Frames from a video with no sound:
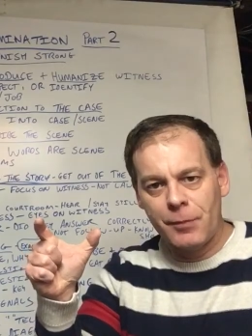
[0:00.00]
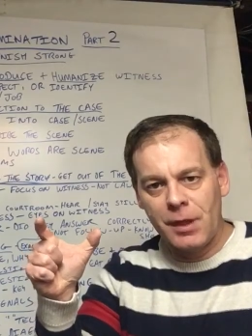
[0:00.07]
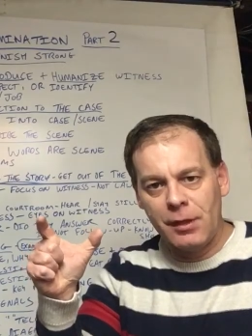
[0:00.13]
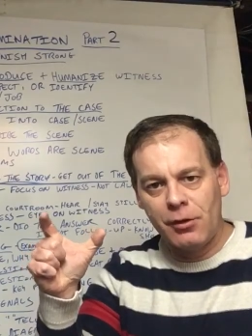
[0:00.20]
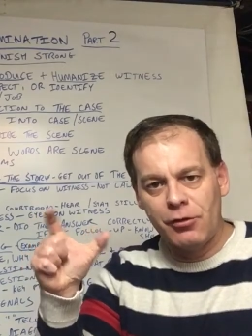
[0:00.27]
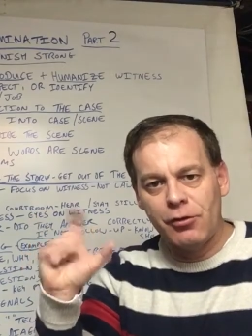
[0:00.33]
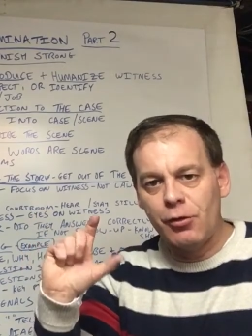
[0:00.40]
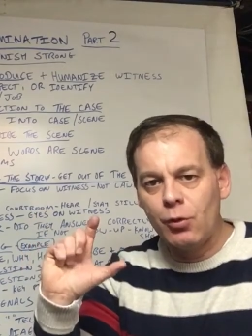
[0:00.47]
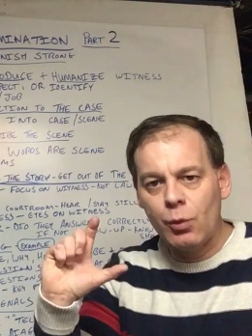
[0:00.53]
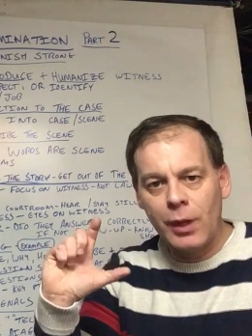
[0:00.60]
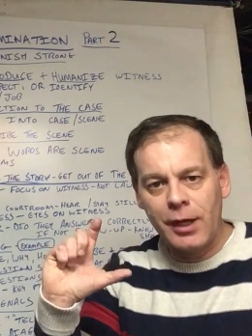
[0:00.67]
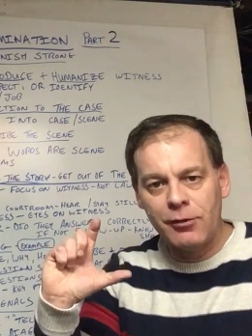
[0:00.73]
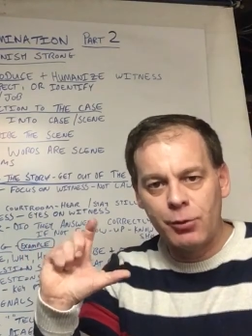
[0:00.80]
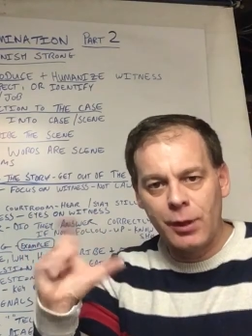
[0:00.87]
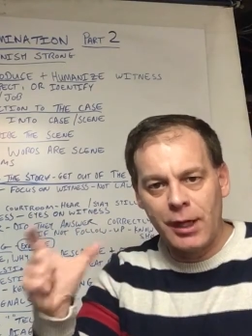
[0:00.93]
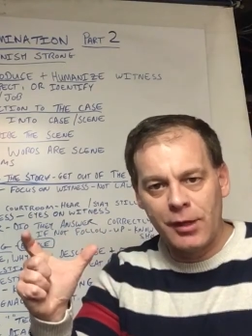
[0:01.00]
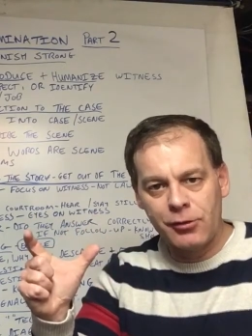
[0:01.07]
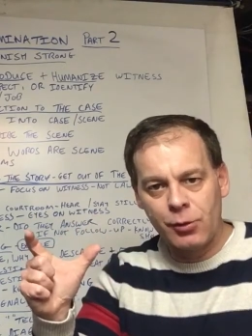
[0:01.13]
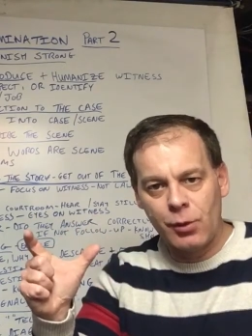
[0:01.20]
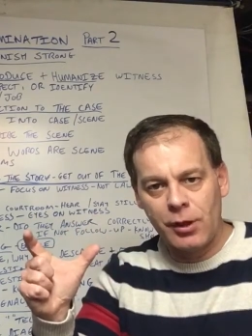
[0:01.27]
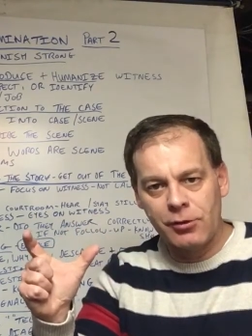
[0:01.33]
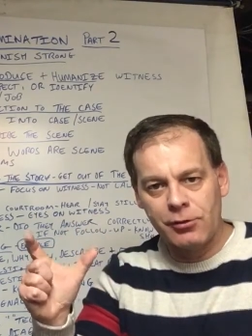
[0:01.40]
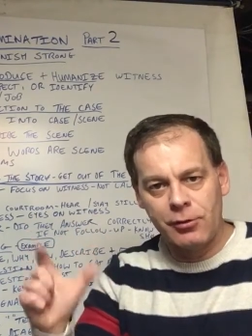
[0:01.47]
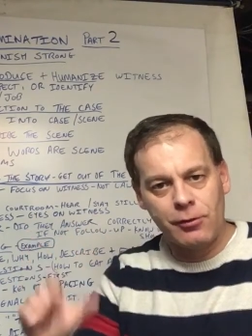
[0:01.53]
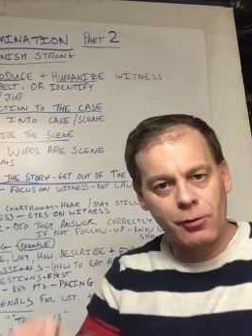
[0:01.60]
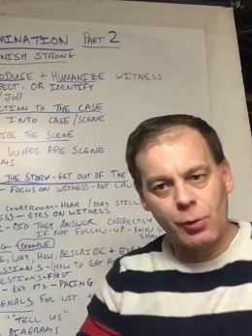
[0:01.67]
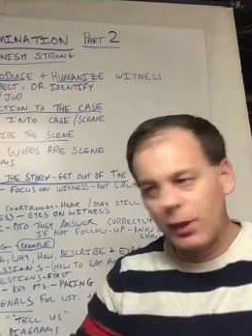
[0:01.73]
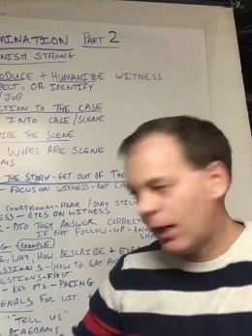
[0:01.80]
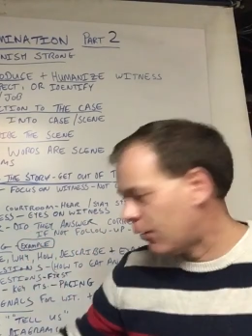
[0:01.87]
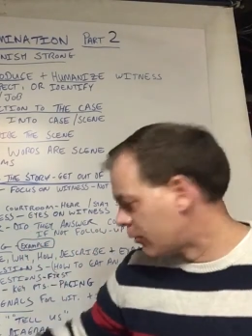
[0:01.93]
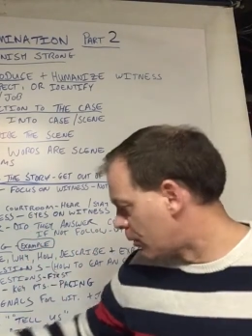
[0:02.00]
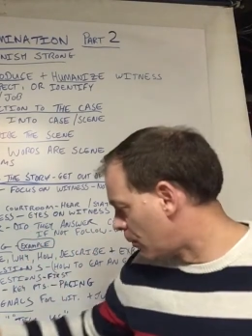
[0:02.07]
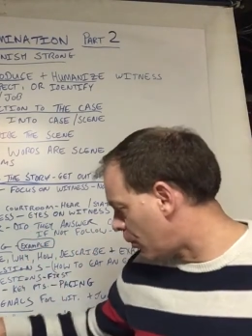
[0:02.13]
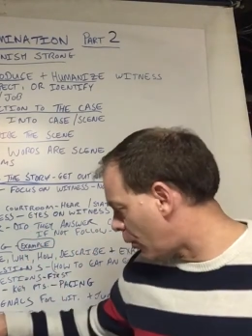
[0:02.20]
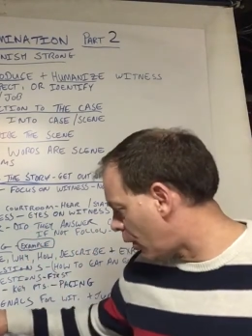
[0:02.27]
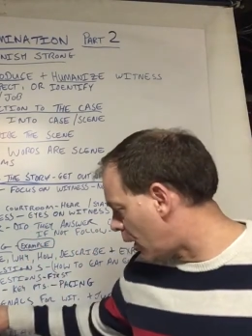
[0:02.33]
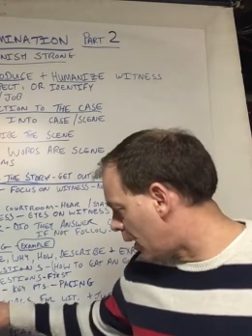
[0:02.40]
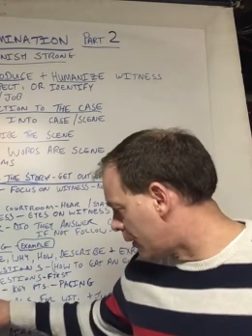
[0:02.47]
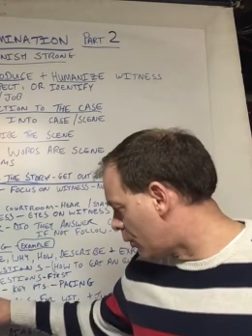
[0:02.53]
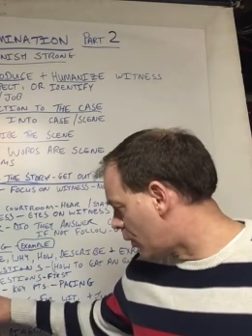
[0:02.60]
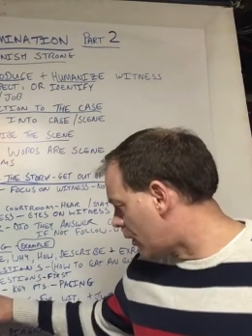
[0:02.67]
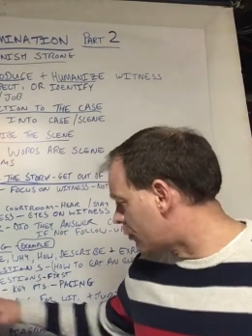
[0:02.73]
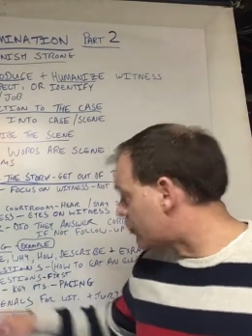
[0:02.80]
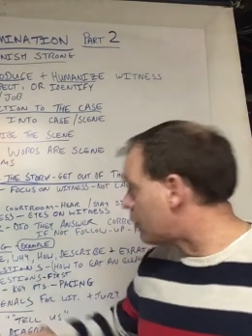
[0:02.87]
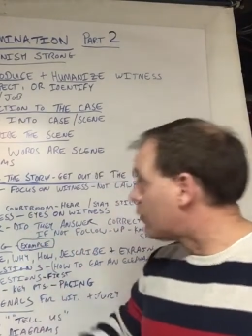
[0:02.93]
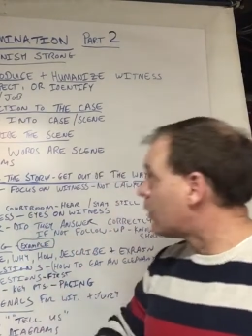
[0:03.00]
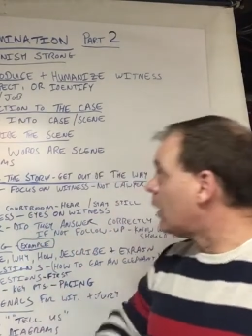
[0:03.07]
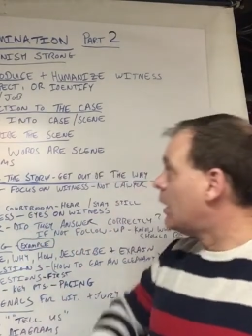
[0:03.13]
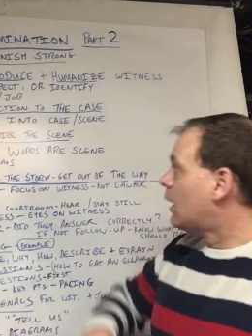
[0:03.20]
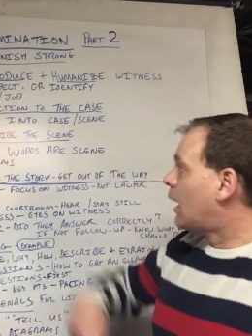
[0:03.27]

And there's two ways we ask questions. We ask broad questions.